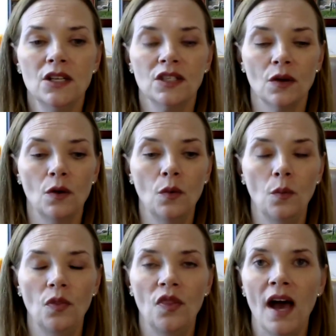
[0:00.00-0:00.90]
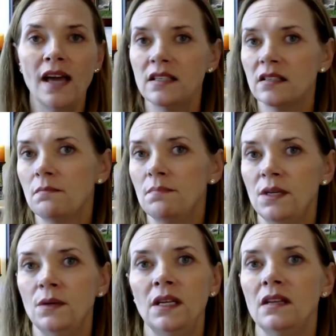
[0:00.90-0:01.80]
So that is the
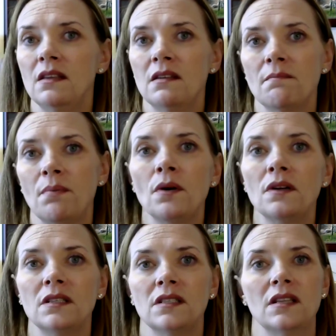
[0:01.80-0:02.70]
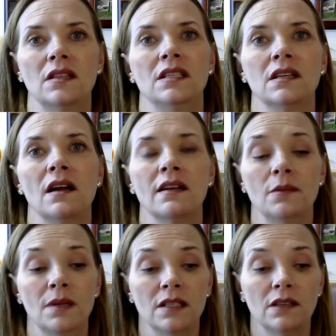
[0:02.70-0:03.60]
beauty and the importance in these
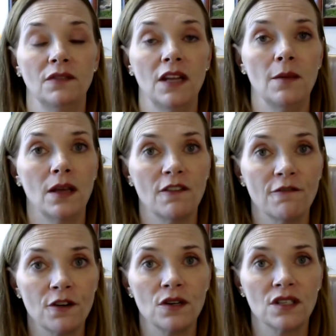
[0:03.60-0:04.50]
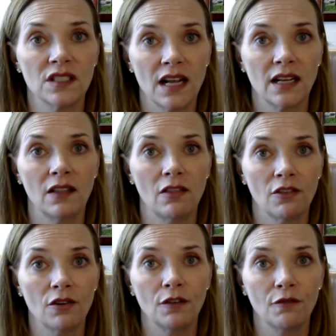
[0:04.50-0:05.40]
documents of naming a first, second,
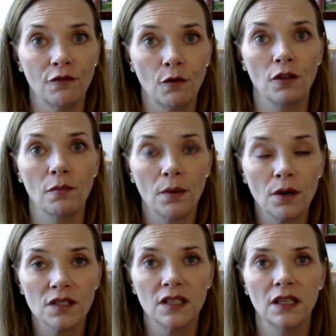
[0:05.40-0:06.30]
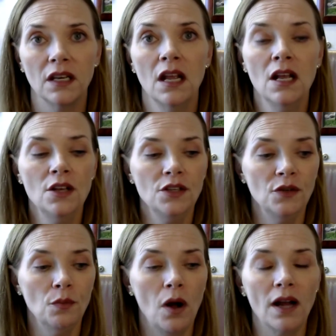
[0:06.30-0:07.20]
third, and fourth person.
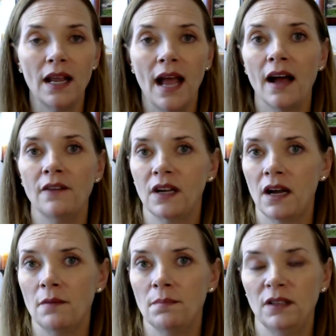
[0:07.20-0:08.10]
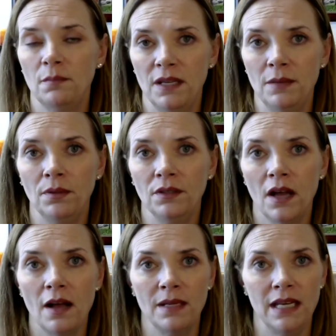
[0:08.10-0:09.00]
You want to have a couple of people
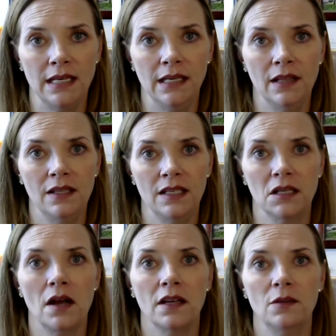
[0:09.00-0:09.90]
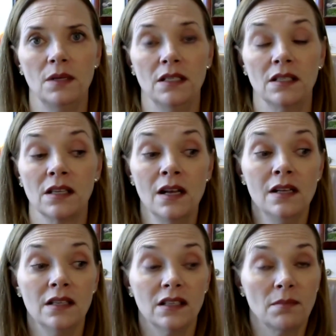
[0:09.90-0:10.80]
nominated in these documents.
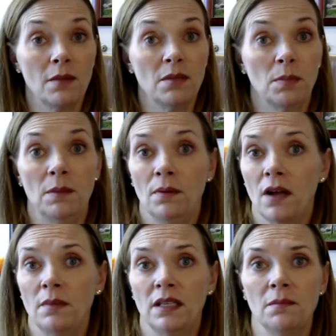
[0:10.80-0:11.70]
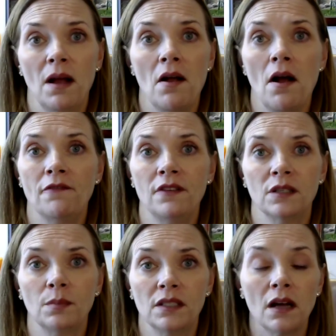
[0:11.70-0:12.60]
Sometimes people come into my
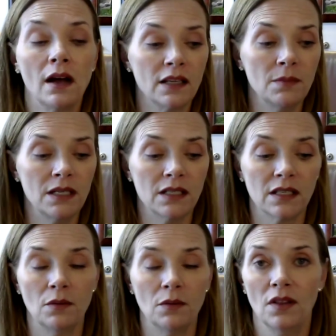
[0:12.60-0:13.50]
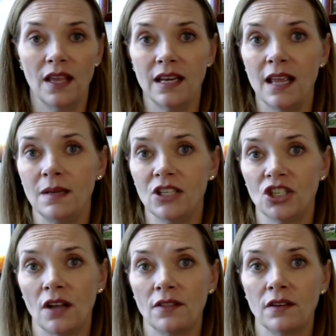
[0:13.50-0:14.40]
office with documents that they name
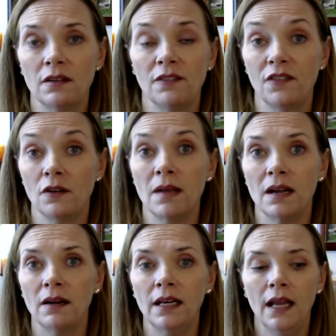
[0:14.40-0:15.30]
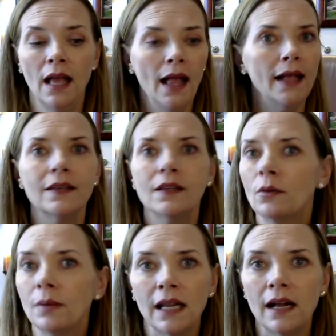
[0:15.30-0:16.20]
each other if they're married and
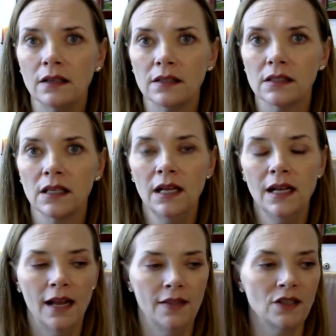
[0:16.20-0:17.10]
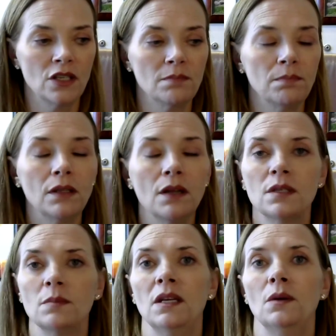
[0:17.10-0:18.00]
nobody else. And that just
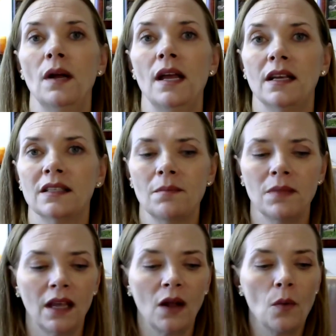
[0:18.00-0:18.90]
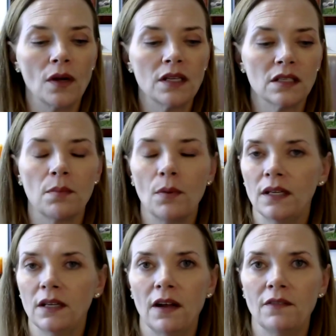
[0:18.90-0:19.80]
blows me away because I'm thinking, what is the
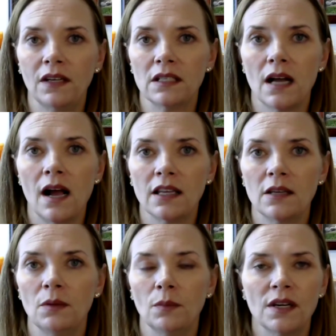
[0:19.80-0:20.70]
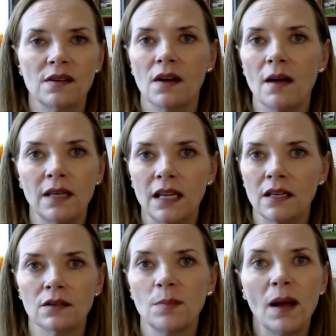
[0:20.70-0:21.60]
point of having a document where you nominate
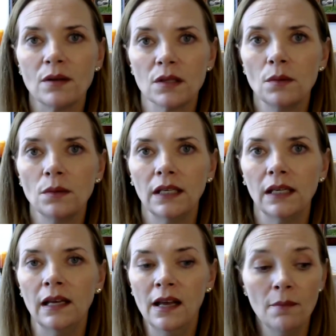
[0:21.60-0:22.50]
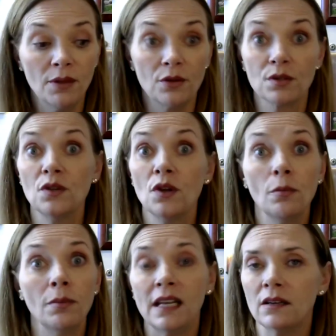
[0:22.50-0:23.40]
your spouse only, but there's
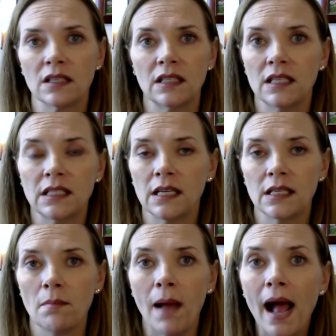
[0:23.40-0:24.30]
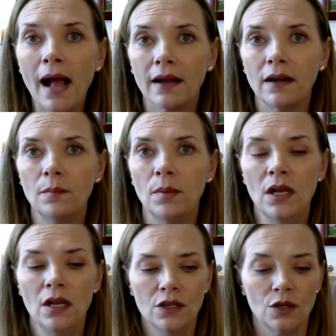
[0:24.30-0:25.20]
nobody else listed as a backup?
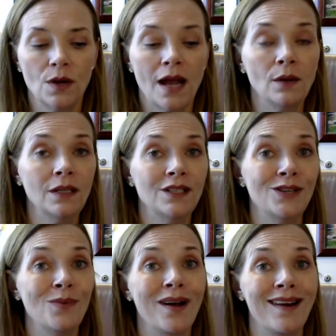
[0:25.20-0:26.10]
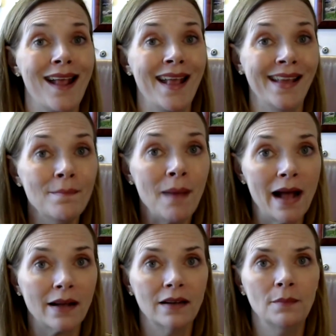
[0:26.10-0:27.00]
So not only do you want a
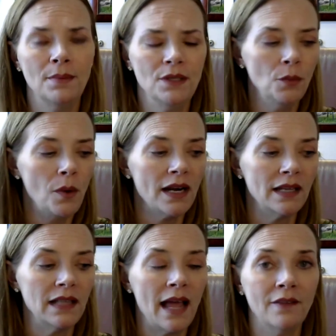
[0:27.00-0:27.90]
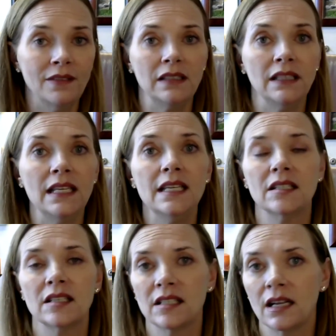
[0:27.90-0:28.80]
backup, you want to have at
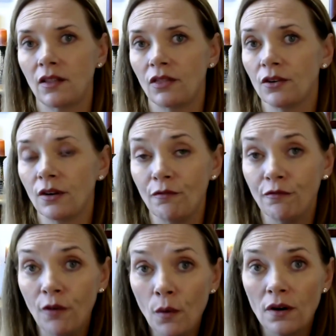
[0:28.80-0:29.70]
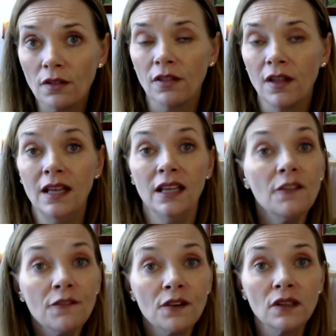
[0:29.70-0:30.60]
least a second, third, and fourth
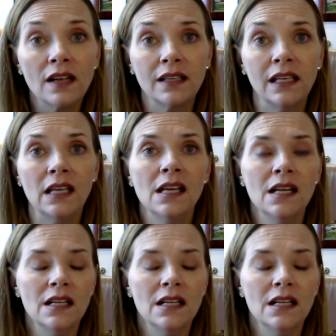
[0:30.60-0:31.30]
if you're lucky.